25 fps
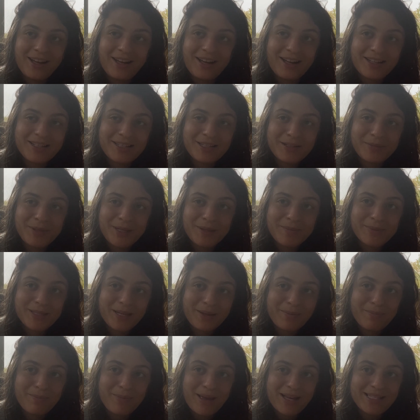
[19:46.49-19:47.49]
Sometimes I
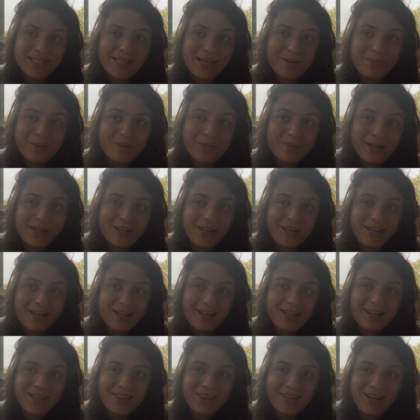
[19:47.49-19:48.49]
mess up in my
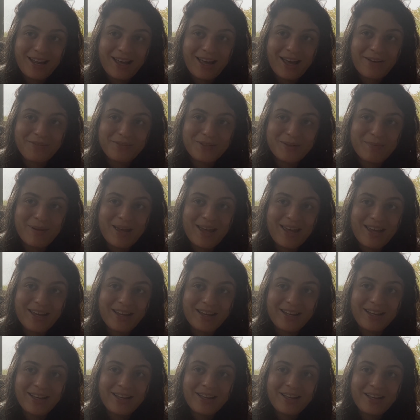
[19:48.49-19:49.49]
knitting and then I have to
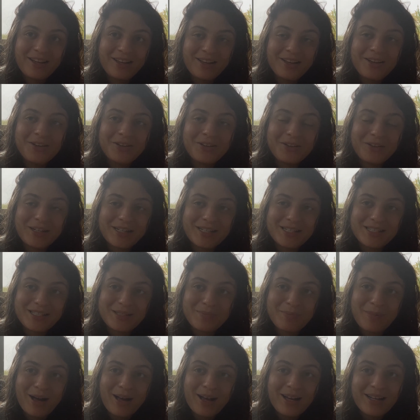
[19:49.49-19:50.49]
make Chris
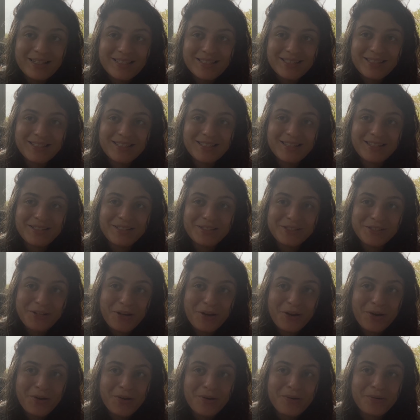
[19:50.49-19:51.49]
pause the
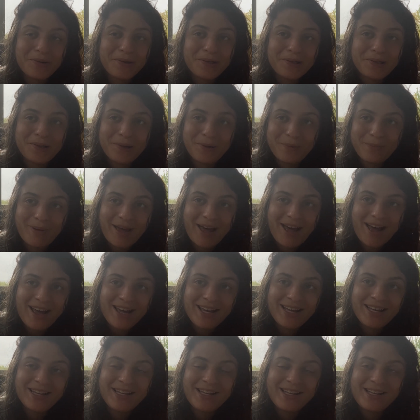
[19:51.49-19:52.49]
show or go
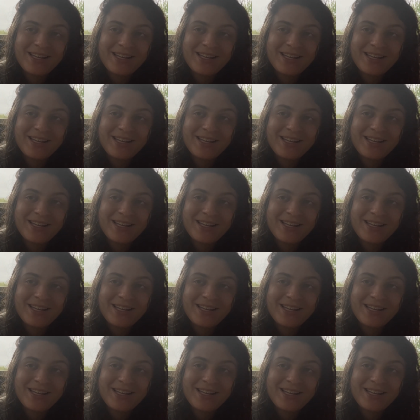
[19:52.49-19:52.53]
back.